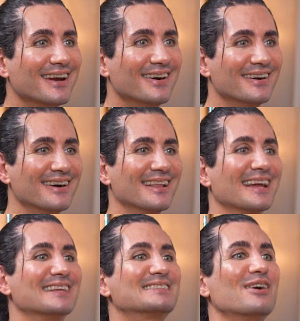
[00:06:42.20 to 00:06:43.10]
You know,
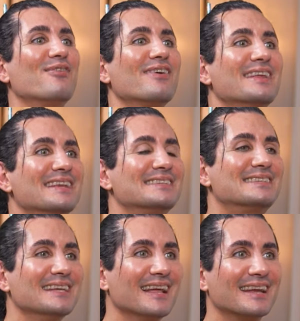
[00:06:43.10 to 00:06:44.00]
like it's so funny to
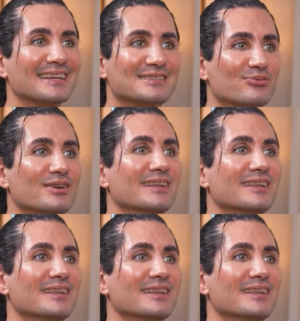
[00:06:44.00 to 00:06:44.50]
see. Like it's